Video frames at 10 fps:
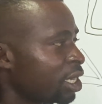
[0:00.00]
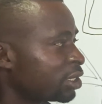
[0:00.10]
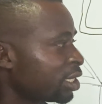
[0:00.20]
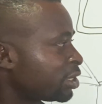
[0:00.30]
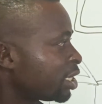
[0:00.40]

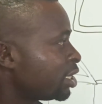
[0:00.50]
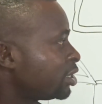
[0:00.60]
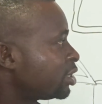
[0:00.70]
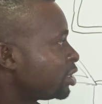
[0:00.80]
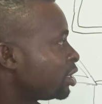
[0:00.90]
As I said,
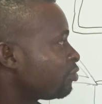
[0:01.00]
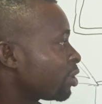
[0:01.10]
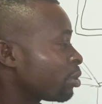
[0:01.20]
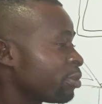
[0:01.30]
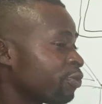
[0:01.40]
if
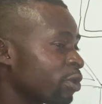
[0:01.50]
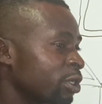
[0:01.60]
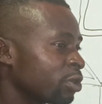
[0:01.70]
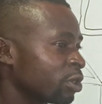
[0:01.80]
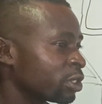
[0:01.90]
you are not be
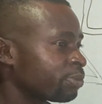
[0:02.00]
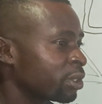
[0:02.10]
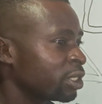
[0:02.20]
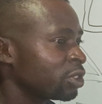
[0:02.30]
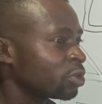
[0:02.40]
following us,
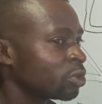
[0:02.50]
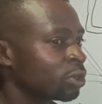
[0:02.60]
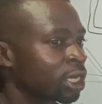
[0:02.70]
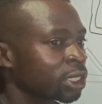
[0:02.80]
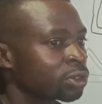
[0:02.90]
please
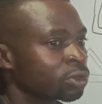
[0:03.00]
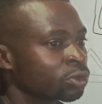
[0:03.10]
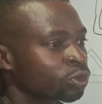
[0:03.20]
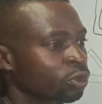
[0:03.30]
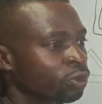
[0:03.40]
do that
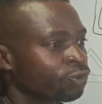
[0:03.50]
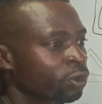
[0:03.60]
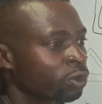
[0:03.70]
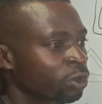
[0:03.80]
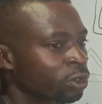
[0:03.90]
to
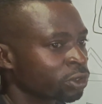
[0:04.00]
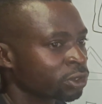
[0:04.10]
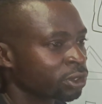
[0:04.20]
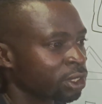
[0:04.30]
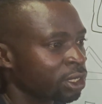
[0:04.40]
follow
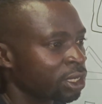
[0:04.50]
us.